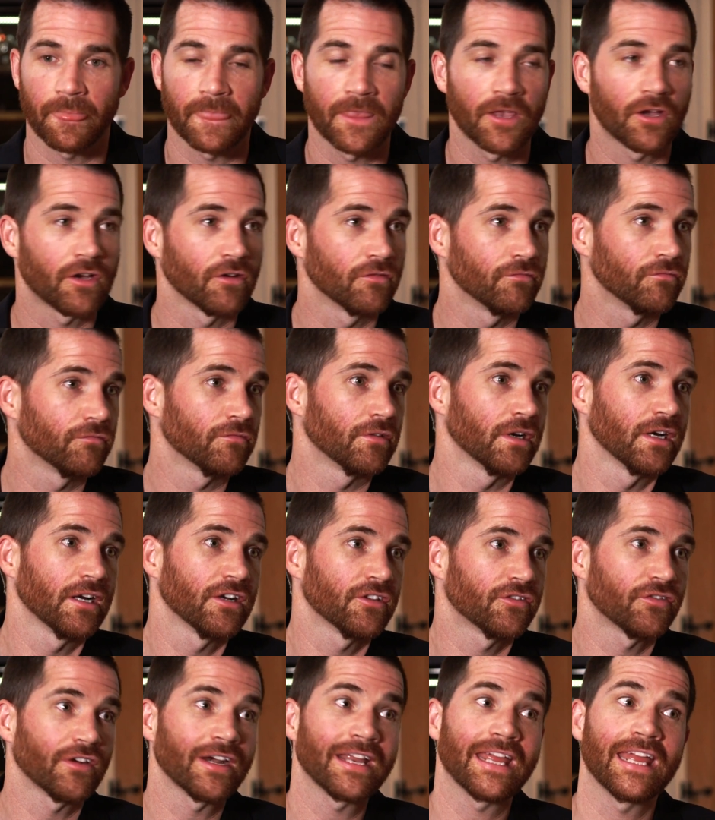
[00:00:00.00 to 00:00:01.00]
You can.
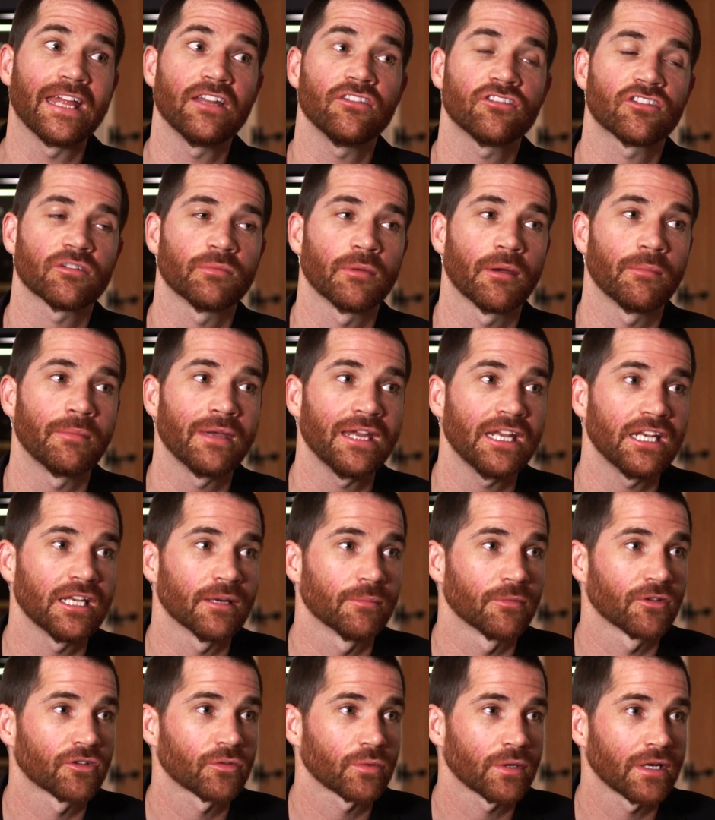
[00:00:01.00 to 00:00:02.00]
It's a very intimate
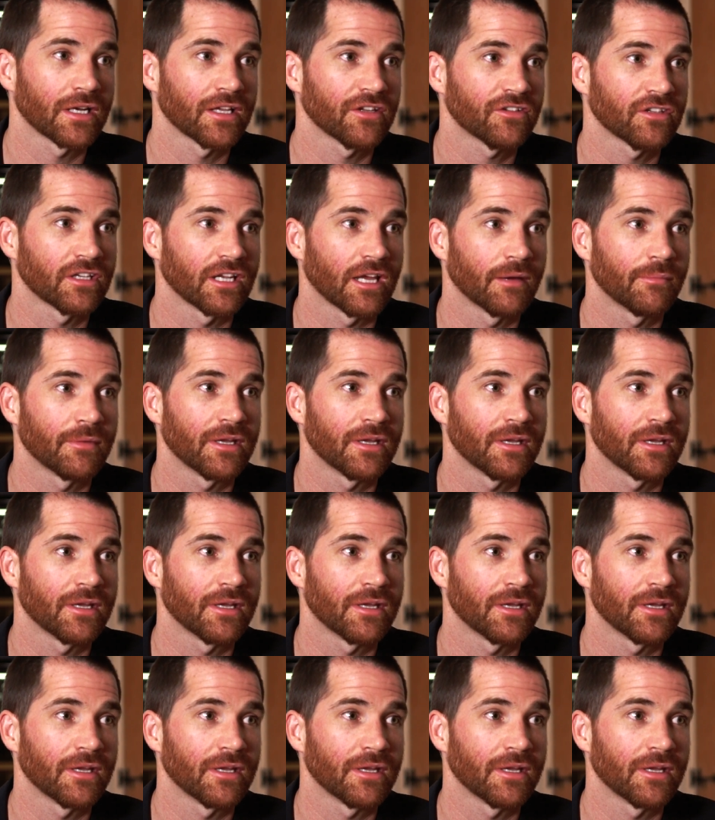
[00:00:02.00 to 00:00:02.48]
medium as well, isn't it?